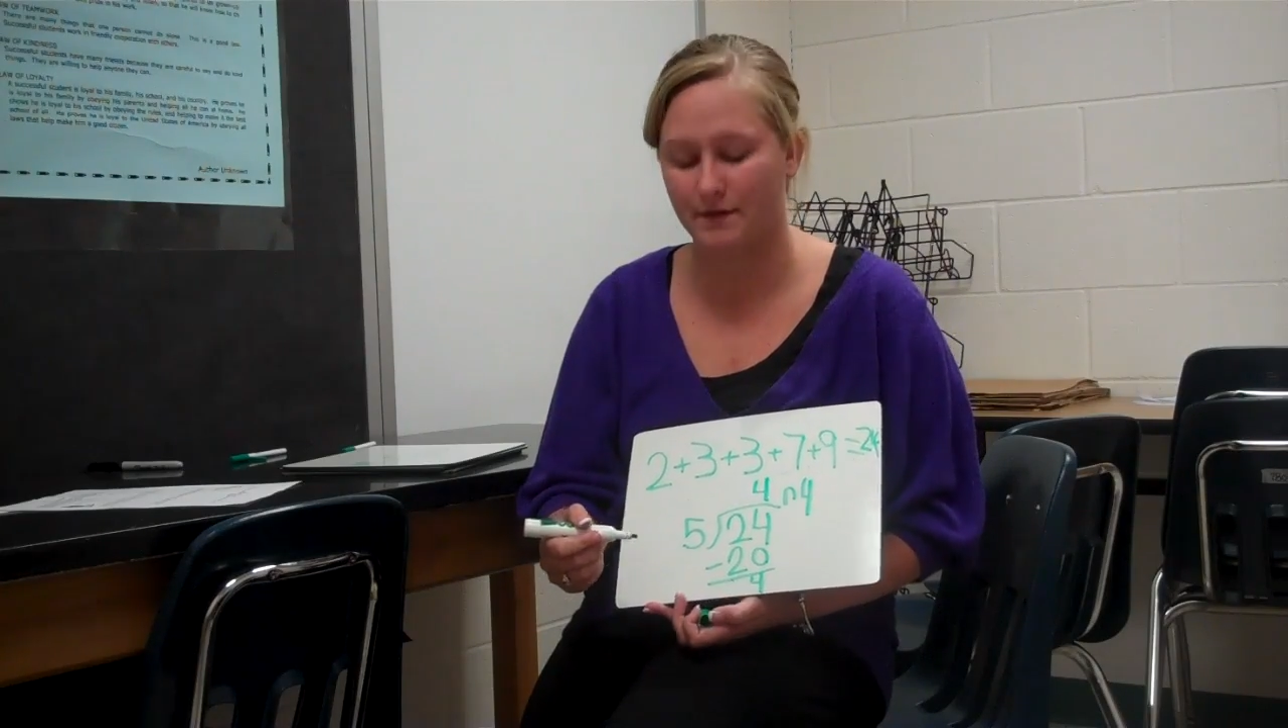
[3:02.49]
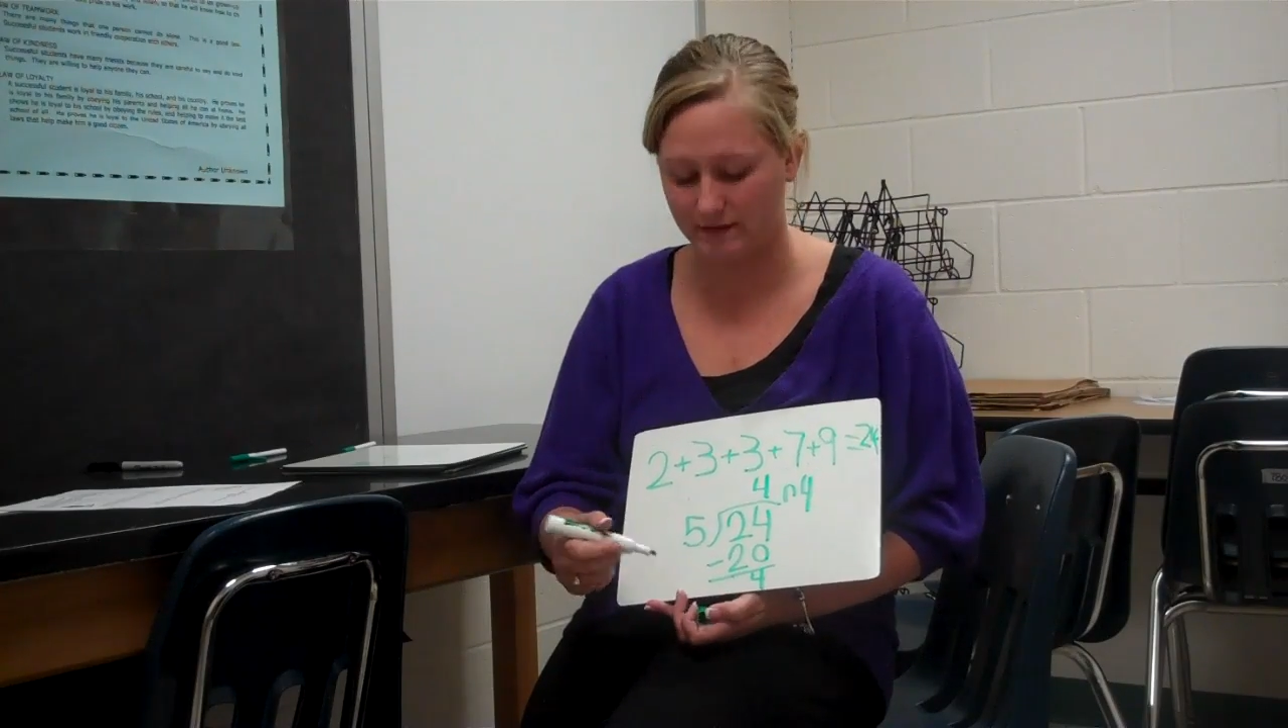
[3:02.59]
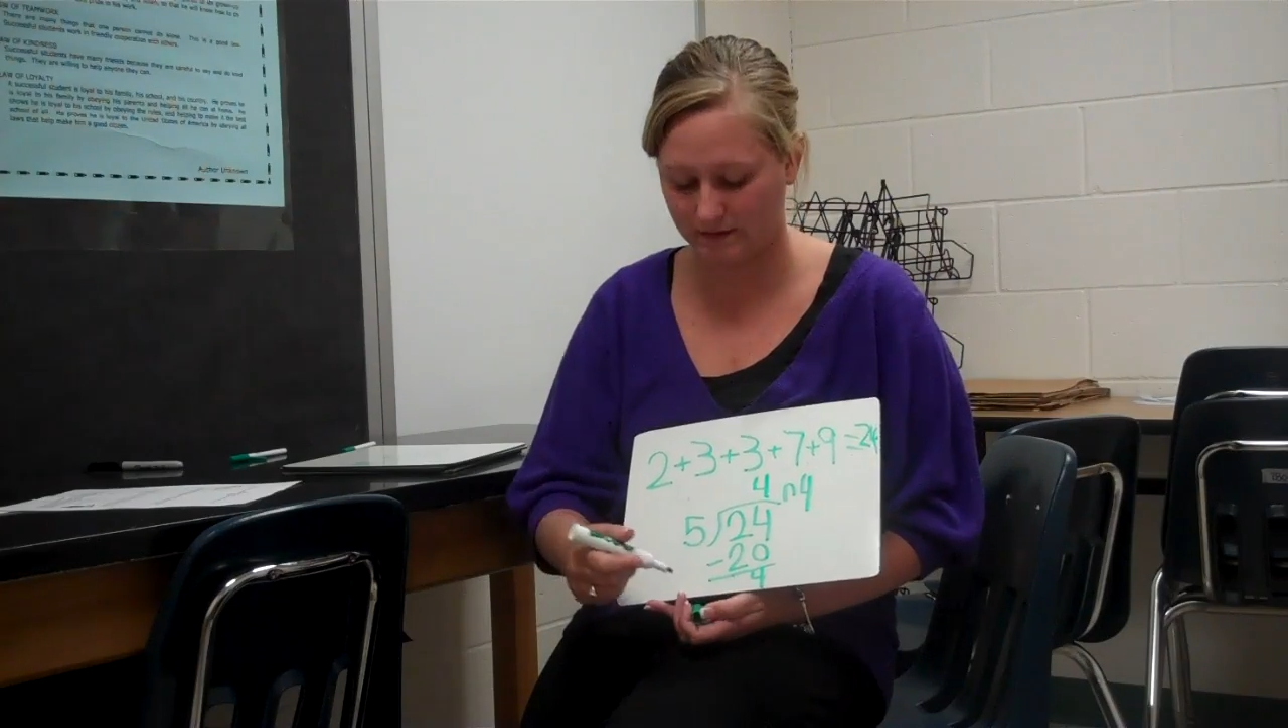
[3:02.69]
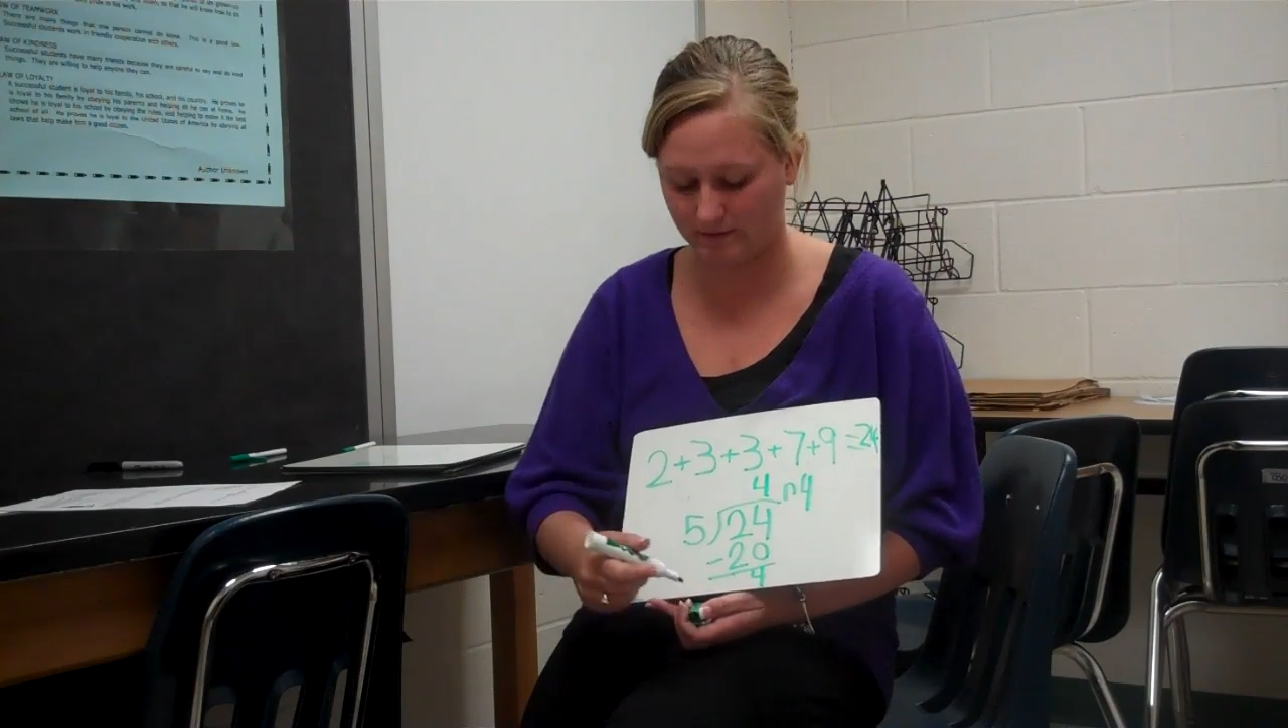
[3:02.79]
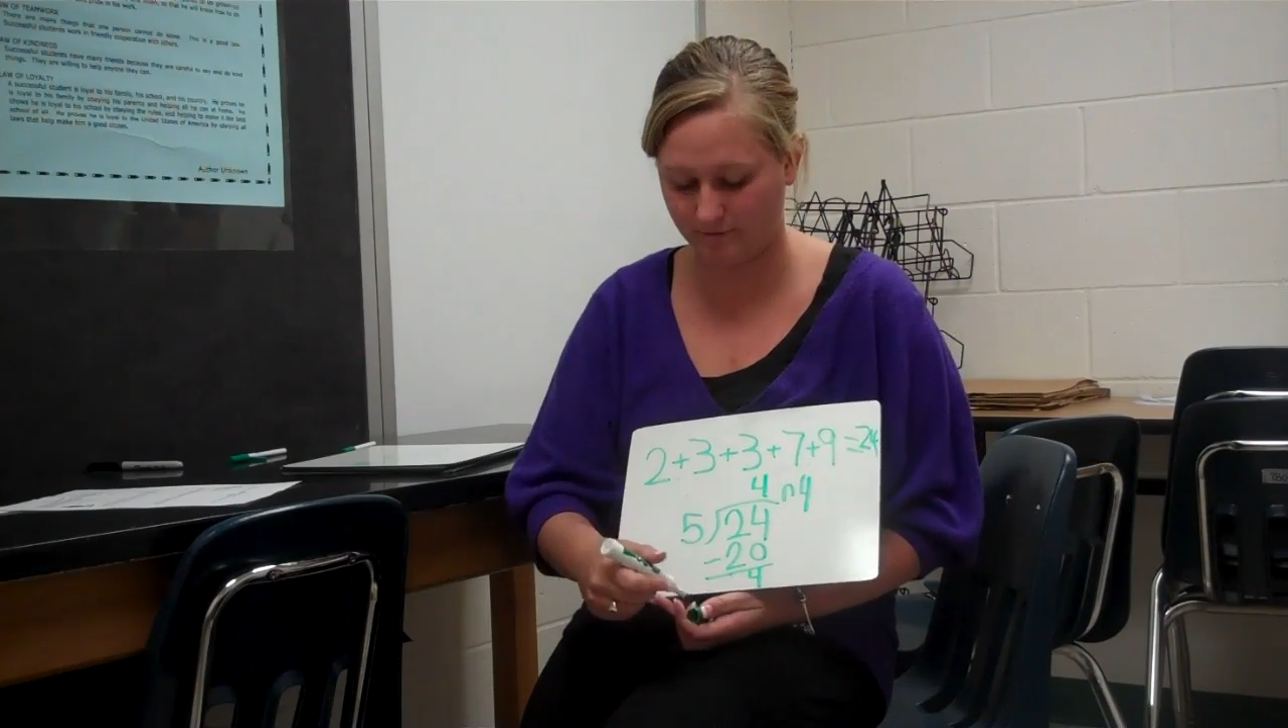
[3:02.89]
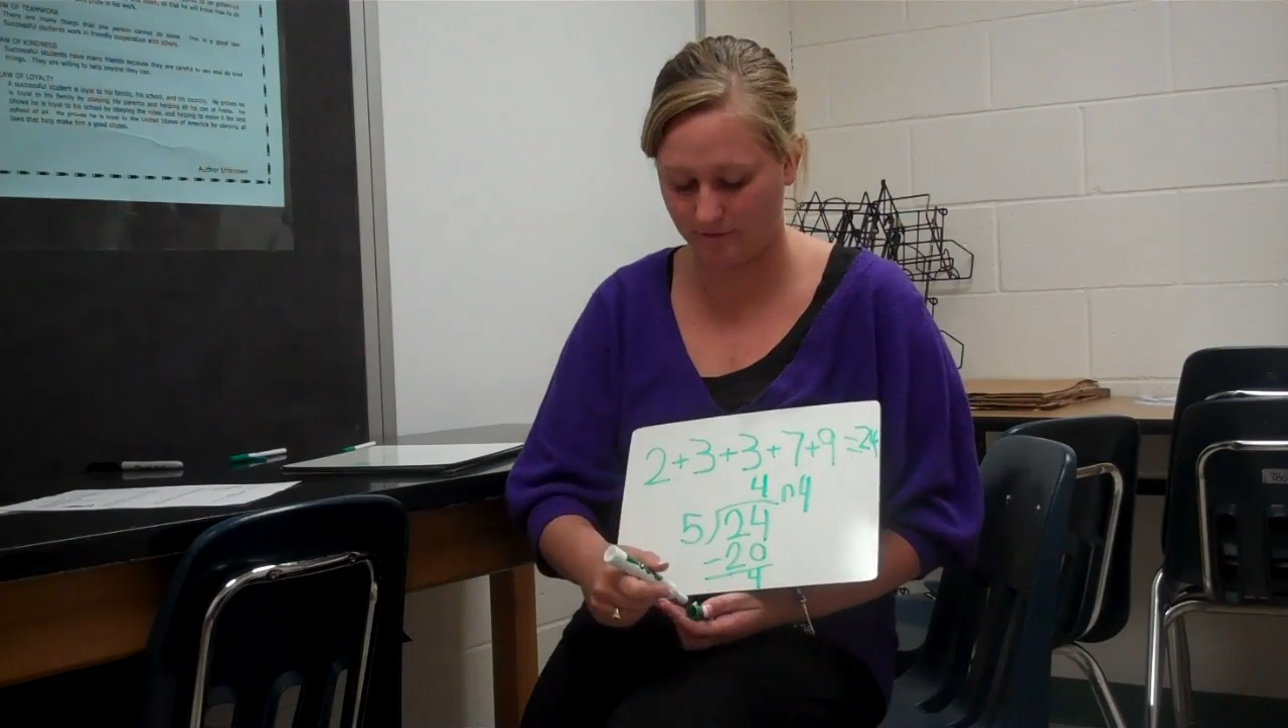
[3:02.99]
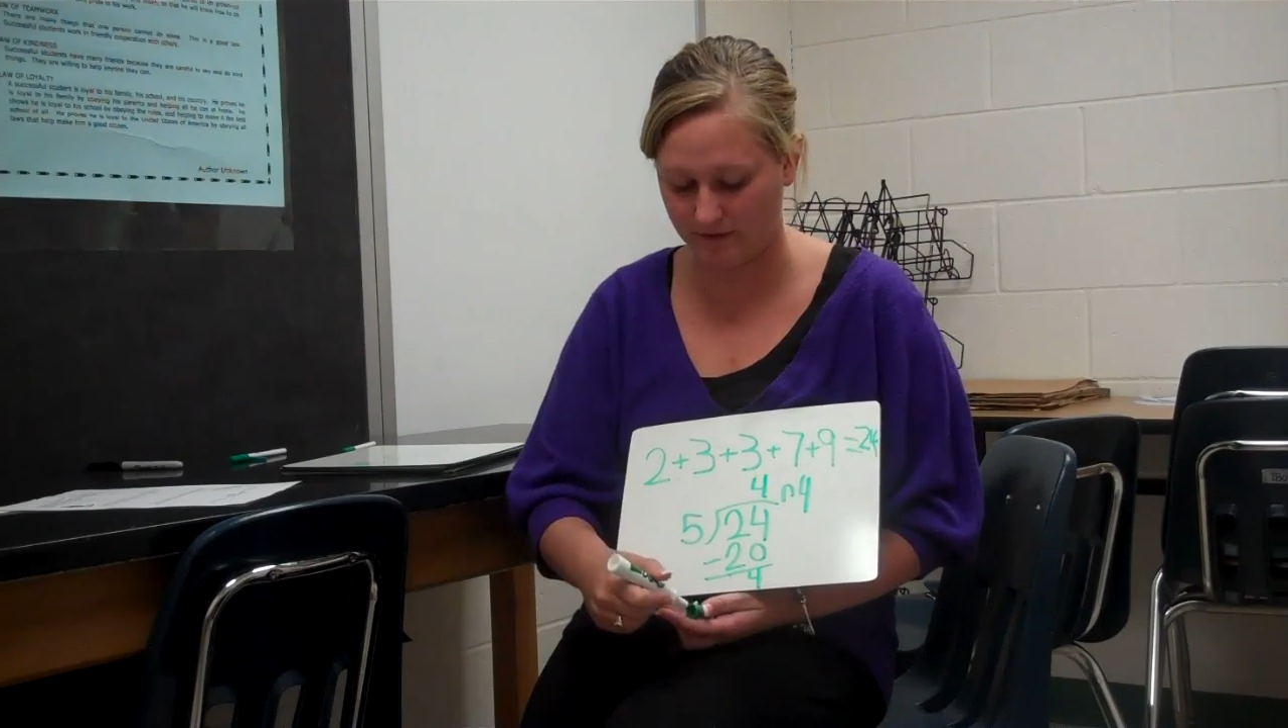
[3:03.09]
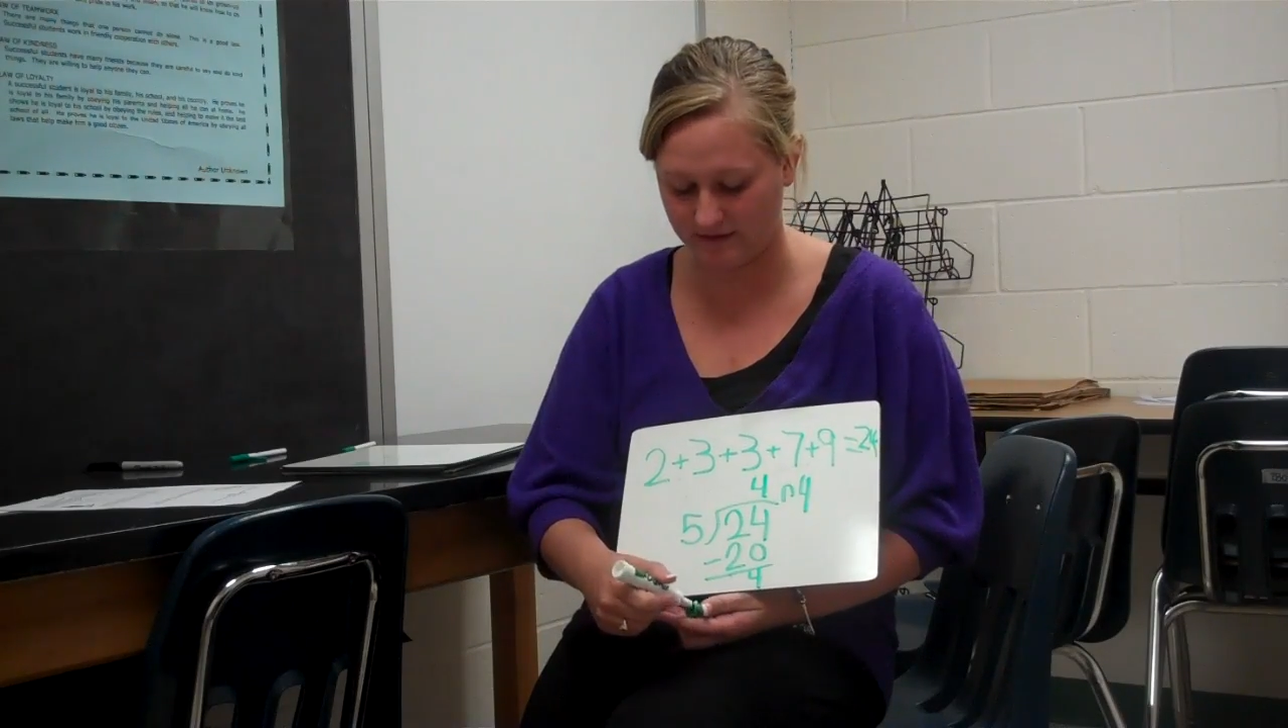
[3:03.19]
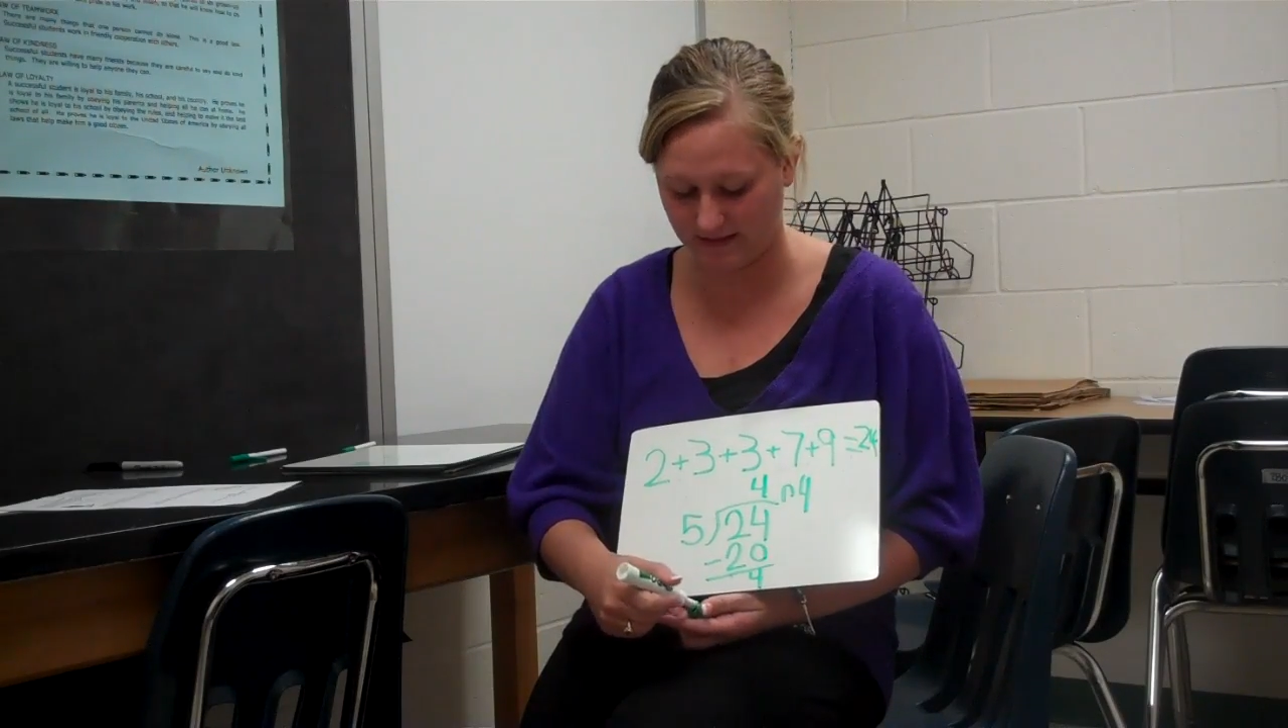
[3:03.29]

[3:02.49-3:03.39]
this